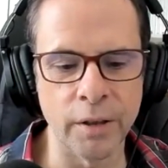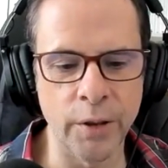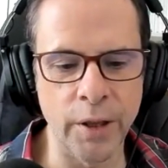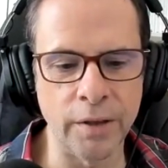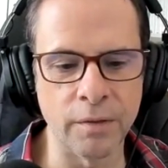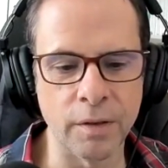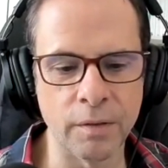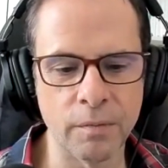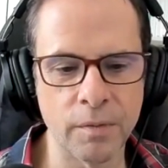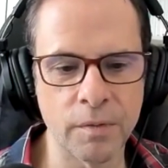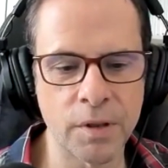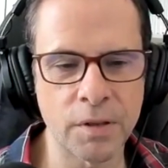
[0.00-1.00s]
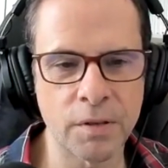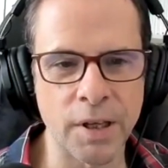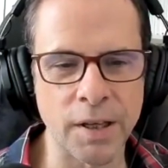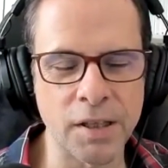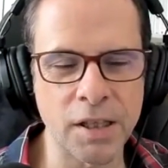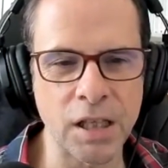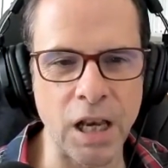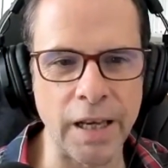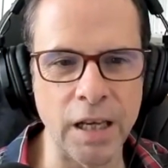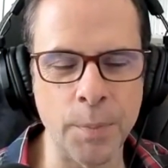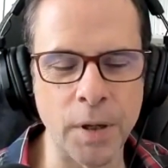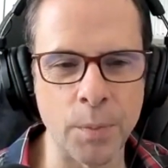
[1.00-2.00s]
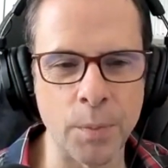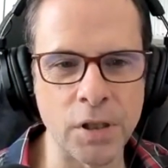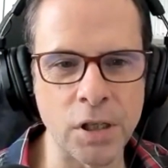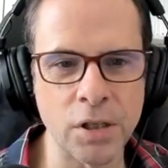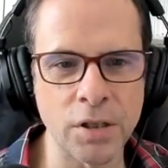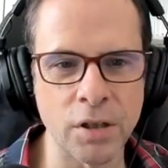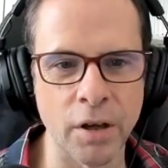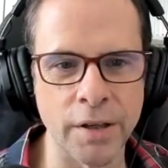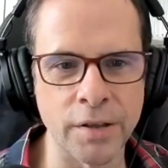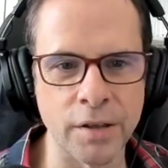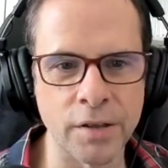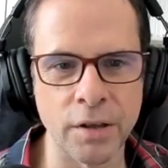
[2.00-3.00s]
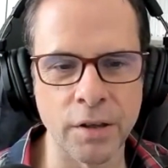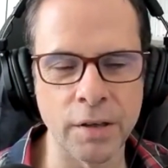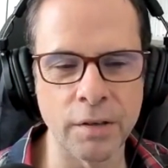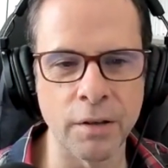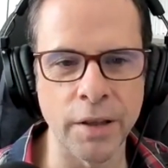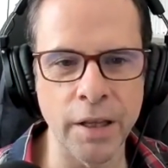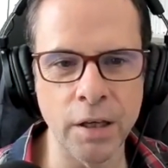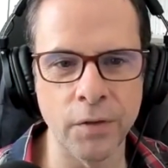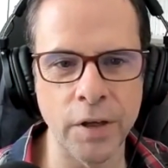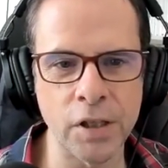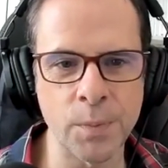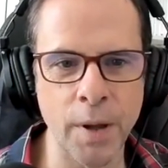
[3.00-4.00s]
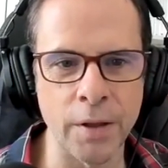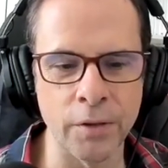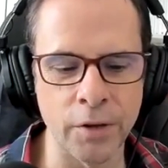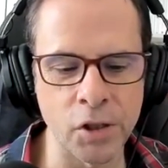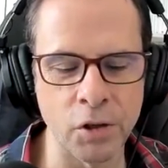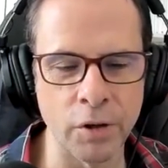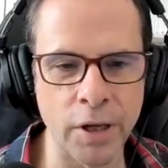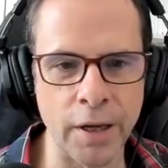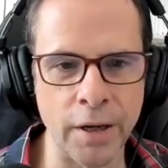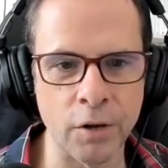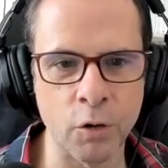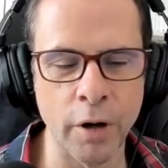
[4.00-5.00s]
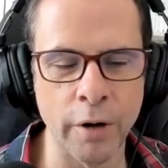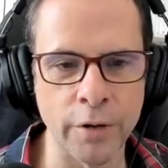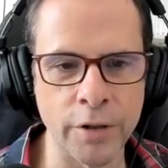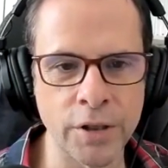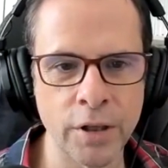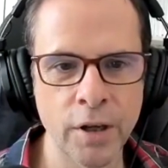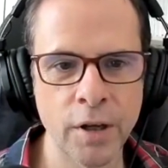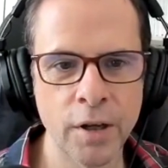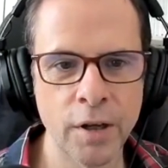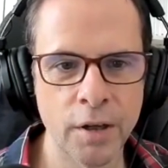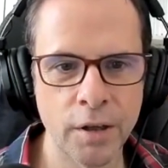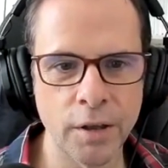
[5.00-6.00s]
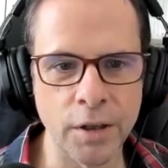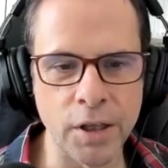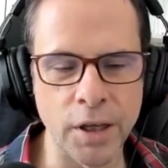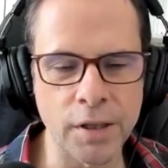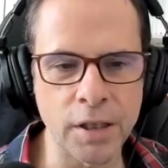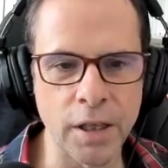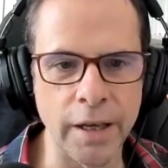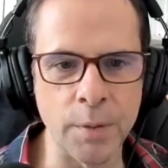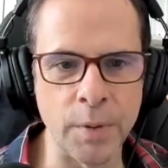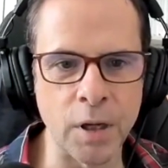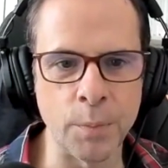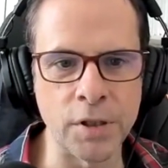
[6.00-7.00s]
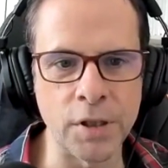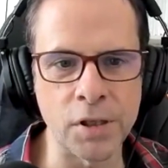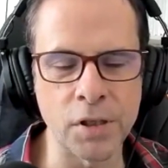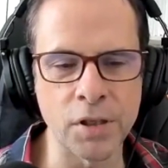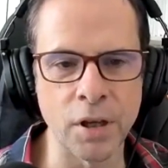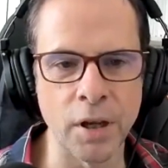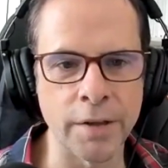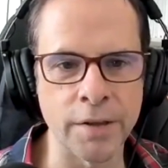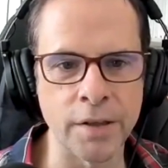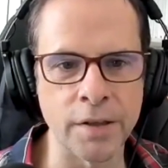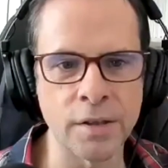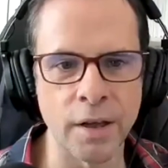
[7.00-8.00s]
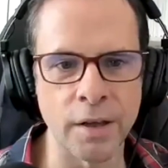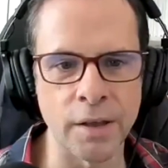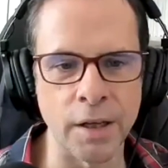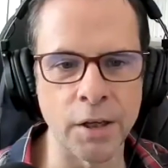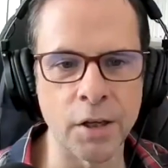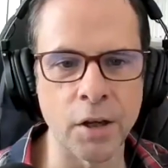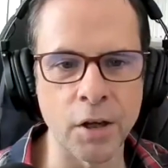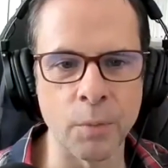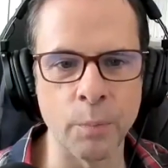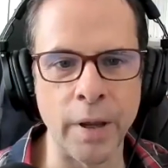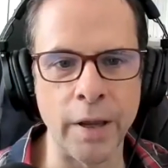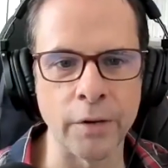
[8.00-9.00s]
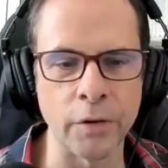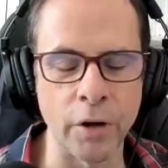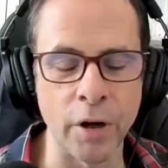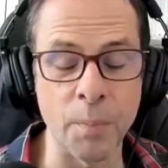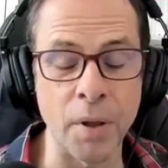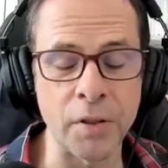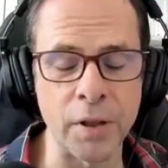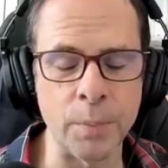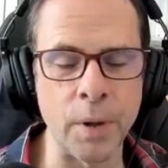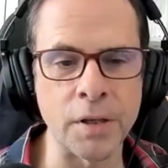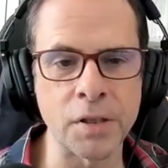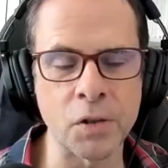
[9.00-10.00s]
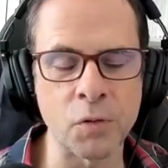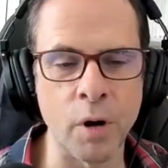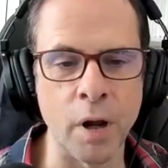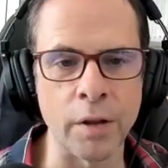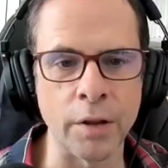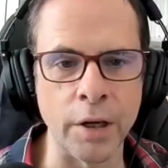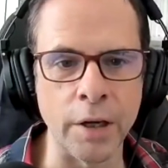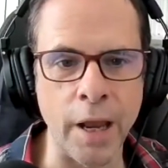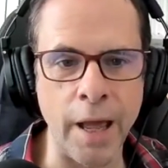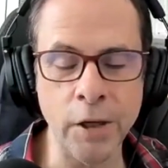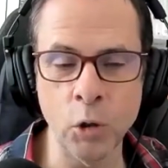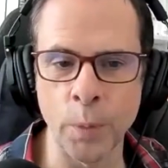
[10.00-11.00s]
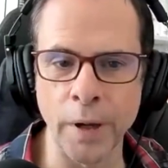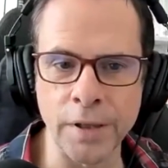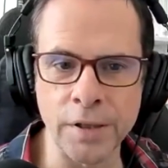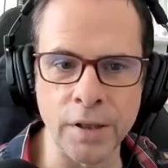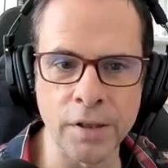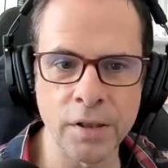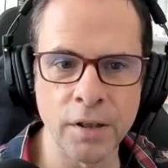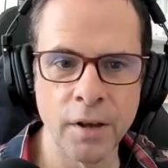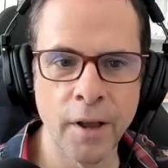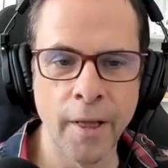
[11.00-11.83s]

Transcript: You then take slightly bigger position sizes. And at the end of each month, as your account grows, you take slightly bigger position sizes and you can compound on a monthly basis rather than an annual basis.